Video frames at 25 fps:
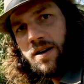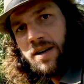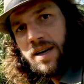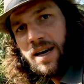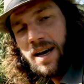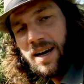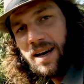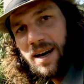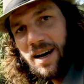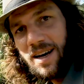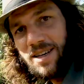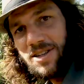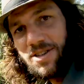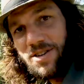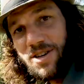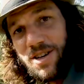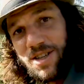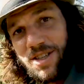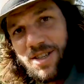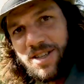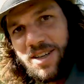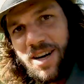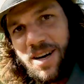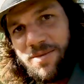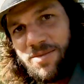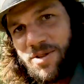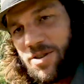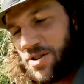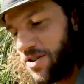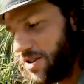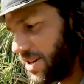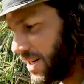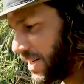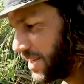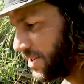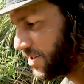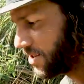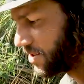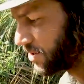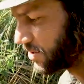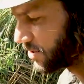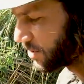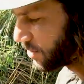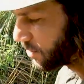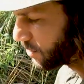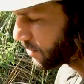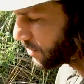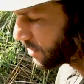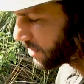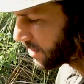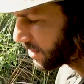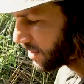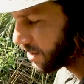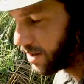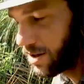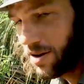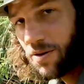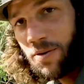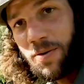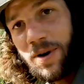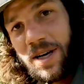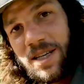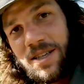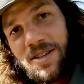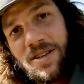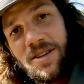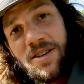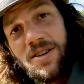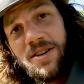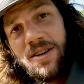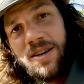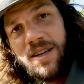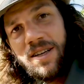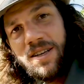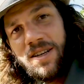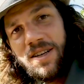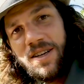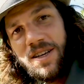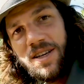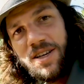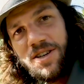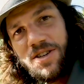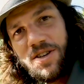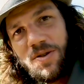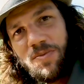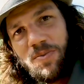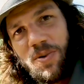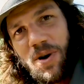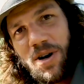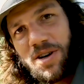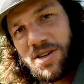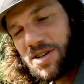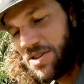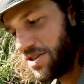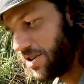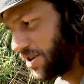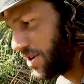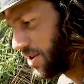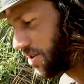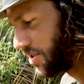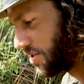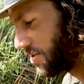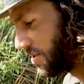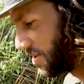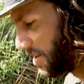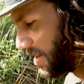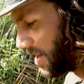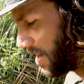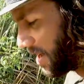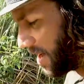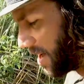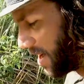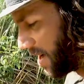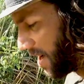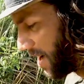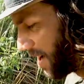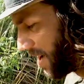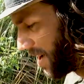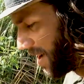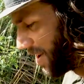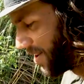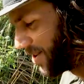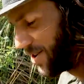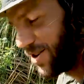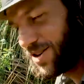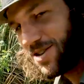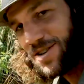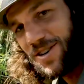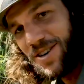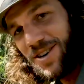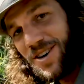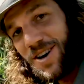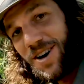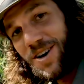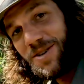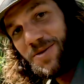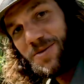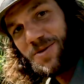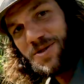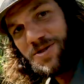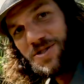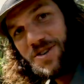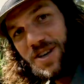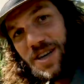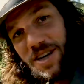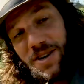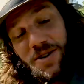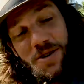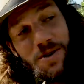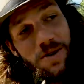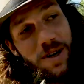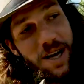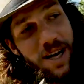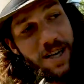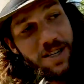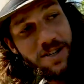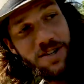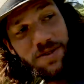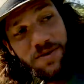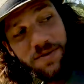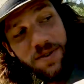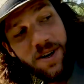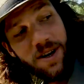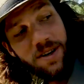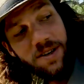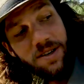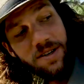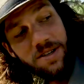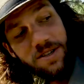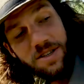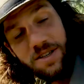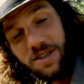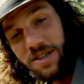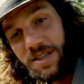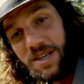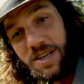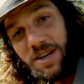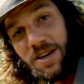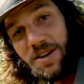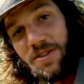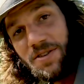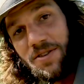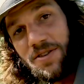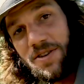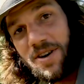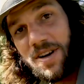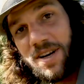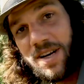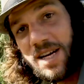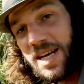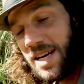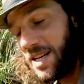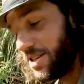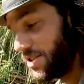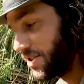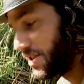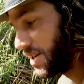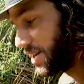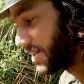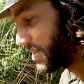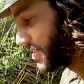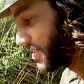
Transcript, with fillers: Okay guys, so it's time to release this cool little West Indonesian box turtle. I uh, learned a lot, it was really cool. I actually found it just here on the road next to